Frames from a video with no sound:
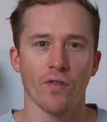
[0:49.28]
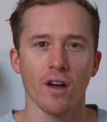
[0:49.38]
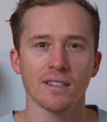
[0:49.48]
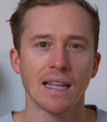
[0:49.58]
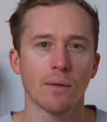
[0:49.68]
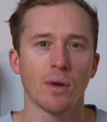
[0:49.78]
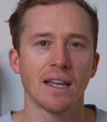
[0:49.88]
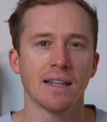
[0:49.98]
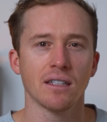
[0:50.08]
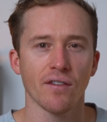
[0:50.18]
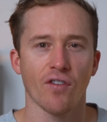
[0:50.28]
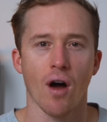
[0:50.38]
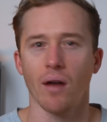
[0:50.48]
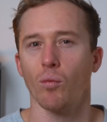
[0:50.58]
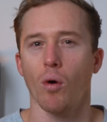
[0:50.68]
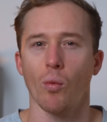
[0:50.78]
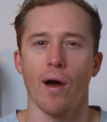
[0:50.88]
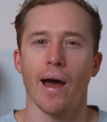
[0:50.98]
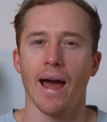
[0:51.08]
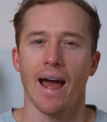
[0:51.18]
Firstly, we need to define what
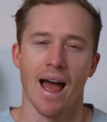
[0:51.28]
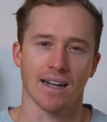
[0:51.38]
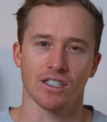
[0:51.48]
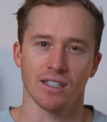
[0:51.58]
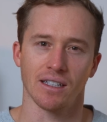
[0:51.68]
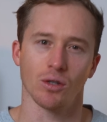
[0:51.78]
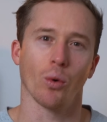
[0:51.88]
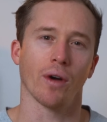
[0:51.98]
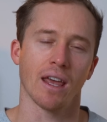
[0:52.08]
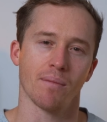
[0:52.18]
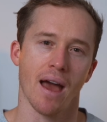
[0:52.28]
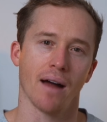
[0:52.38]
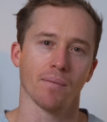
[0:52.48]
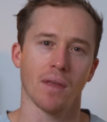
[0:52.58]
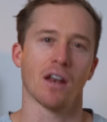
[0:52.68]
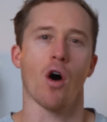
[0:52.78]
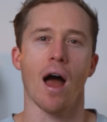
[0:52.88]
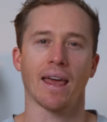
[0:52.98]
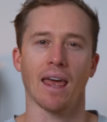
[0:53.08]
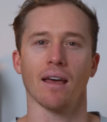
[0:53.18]
we're actually talking about. In
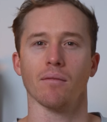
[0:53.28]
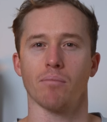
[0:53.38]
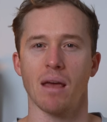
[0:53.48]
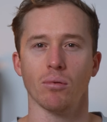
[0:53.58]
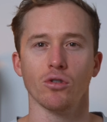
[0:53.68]
hiking, people